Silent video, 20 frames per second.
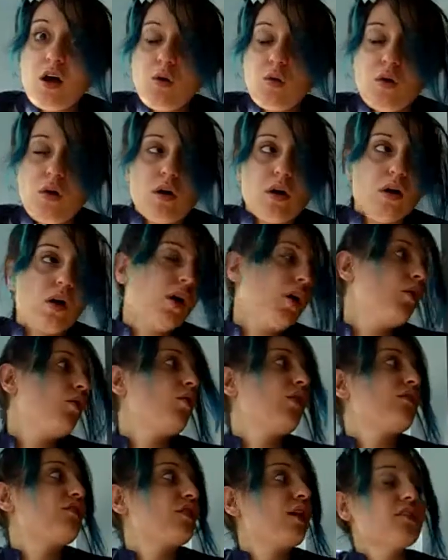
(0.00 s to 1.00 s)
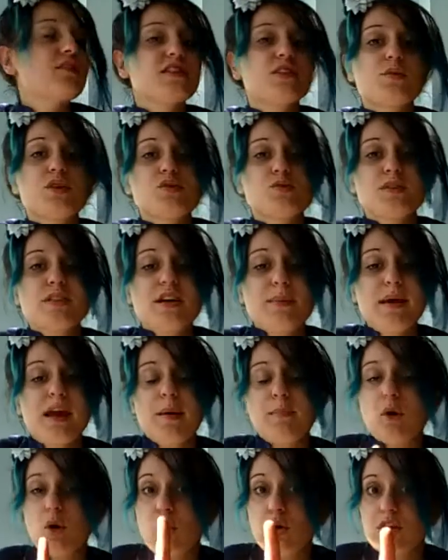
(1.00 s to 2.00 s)
Oh, I forgot this question was coming
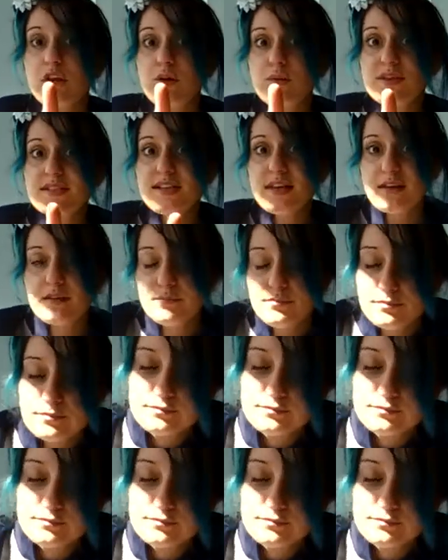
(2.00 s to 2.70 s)
up. Hold on one second.